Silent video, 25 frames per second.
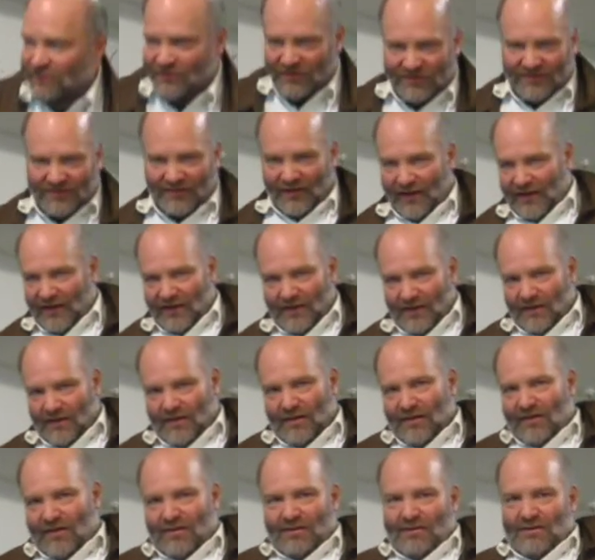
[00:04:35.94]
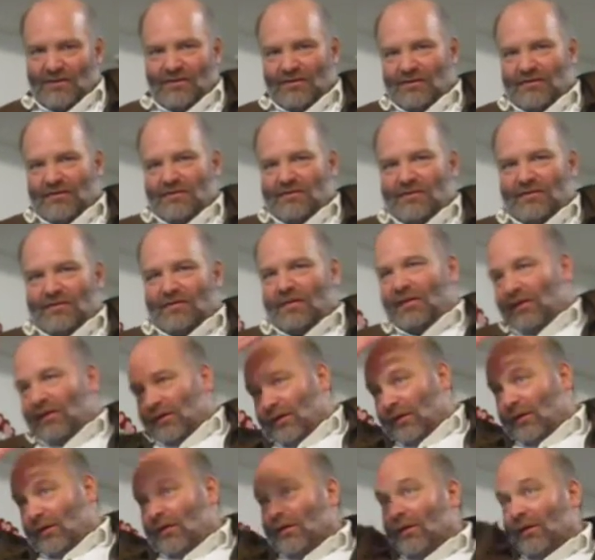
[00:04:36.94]
just like,
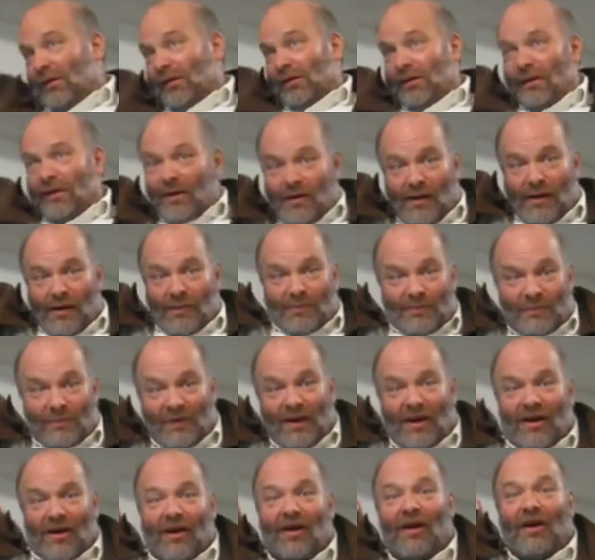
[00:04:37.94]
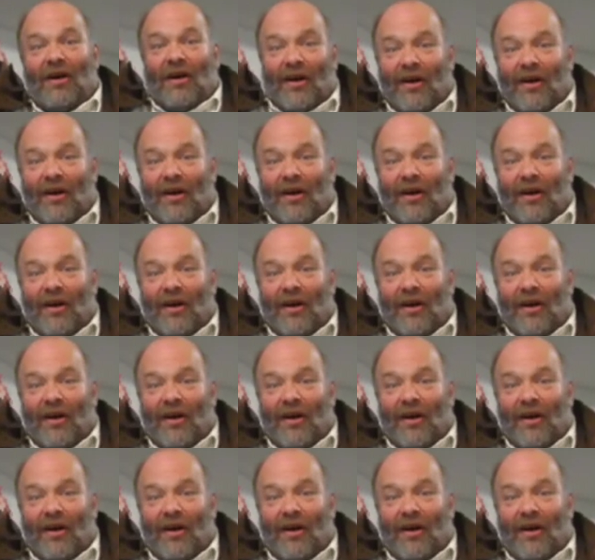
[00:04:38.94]
up there.